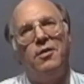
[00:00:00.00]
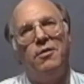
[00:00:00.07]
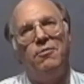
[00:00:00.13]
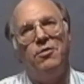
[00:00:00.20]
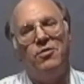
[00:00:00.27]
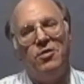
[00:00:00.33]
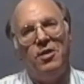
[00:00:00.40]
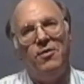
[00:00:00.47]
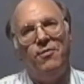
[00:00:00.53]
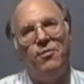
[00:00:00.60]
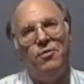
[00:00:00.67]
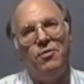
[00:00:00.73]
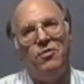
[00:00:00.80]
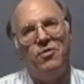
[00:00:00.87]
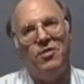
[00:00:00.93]
receive
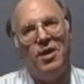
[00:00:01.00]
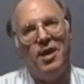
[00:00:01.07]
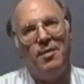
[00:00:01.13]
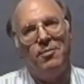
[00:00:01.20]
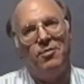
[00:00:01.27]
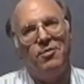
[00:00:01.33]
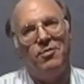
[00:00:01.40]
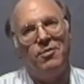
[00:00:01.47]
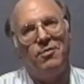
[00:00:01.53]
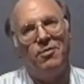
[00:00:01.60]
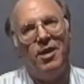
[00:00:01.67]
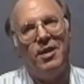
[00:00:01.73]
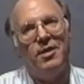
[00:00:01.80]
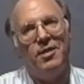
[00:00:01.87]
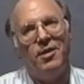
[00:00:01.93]
food stamps
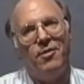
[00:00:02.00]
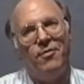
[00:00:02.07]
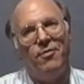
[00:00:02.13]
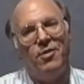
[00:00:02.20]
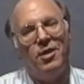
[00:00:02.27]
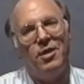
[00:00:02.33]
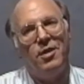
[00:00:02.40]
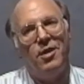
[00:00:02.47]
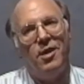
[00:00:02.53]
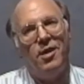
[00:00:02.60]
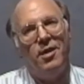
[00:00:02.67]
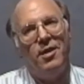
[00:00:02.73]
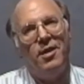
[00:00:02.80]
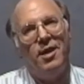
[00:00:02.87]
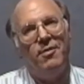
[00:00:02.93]
right in their front
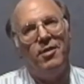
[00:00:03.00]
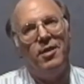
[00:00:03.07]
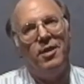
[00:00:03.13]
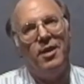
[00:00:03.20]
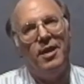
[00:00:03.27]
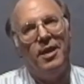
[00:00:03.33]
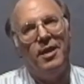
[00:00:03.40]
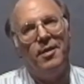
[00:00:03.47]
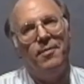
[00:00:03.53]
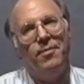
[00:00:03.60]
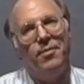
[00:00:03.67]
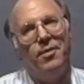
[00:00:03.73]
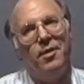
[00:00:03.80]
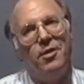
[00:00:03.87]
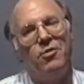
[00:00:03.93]
yard, having
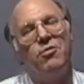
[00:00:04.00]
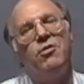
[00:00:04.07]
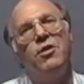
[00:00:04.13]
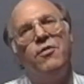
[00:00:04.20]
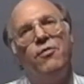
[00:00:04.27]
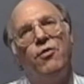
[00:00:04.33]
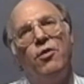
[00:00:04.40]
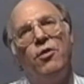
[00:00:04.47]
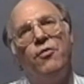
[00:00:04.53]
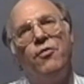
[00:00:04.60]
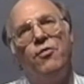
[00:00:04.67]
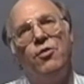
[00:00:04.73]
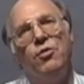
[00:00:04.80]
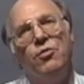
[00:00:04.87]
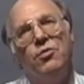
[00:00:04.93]
a tree full of
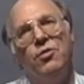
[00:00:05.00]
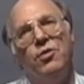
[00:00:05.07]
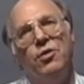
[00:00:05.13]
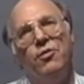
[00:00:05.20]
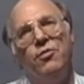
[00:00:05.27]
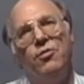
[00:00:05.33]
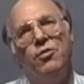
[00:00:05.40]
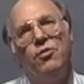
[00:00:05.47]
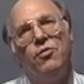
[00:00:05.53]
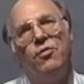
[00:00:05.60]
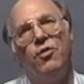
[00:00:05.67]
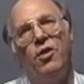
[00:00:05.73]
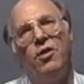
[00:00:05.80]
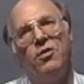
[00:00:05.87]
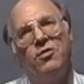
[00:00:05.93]
fruit, and the fruit
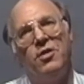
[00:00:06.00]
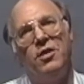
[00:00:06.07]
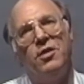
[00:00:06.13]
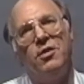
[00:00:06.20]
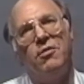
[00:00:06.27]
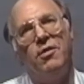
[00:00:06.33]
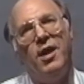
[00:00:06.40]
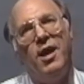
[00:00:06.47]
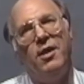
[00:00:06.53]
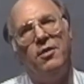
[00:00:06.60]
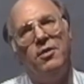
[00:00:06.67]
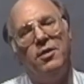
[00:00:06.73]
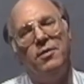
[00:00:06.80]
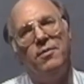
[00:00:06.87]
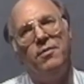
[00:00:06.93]
falls on the ground
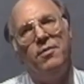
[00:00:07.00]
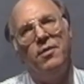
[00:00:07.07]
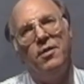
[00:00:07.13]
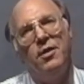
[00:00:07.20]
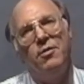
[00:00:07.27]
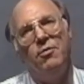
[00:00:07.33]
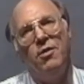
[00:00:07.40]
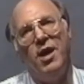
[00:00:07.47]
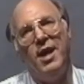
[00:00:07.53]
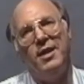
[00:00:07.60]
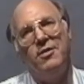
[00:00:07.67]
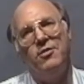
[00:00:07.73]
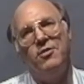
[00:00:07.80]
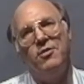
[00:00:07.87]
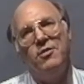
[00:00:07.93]
and
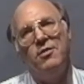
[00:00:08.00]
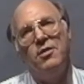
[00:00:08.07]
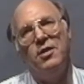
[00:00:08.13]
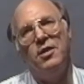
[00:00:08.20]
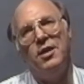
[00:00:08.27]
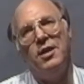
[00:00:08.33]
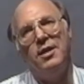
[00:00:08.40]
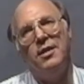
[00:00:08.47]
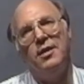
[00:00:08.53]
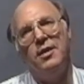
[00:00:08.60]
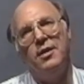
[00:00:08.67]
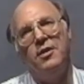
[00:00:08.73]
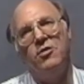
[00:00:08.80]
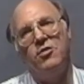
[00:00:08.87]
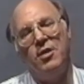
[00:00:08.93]
rots
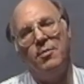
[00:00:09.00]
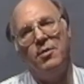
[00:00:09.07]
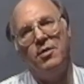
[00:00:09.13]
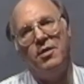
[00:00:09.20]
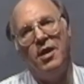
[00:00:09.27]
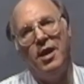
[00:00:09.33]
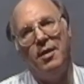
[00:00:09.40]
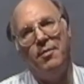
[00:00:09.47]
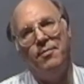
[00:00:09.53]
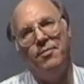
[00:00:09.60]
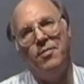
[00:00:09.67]
in the summertime.